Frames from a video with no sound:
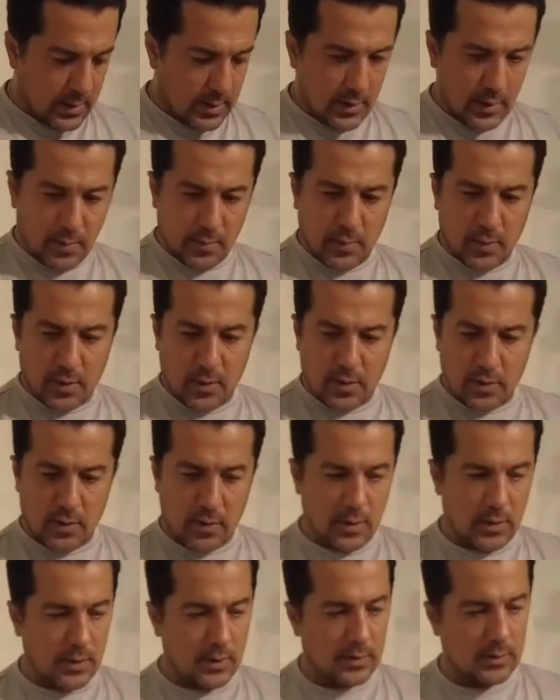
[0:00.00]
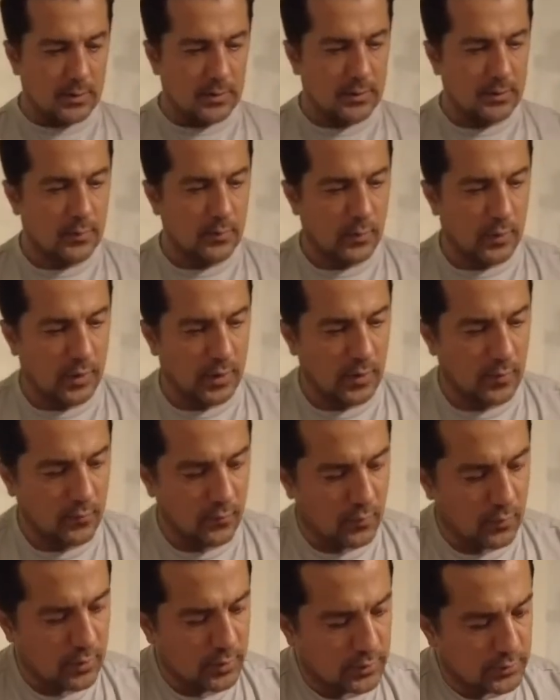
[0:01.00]
I'm waiting
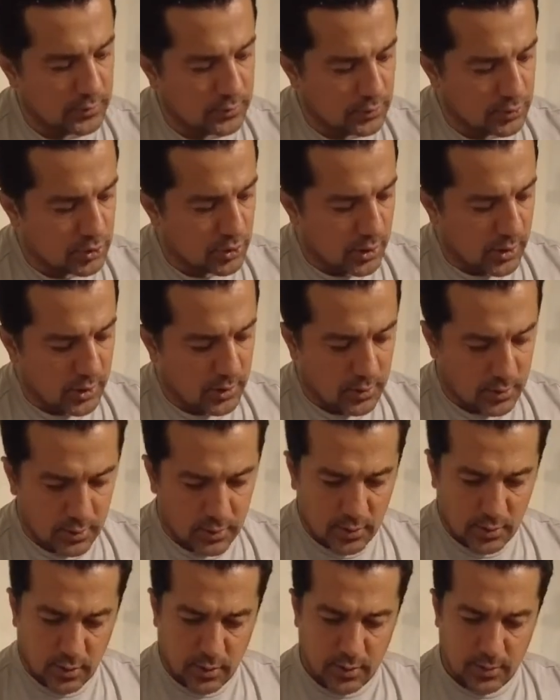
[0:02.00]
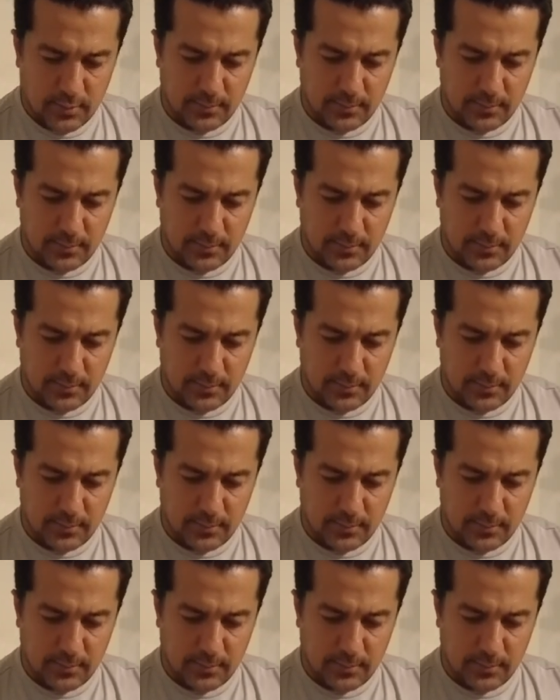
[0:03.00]
for it to dry a little.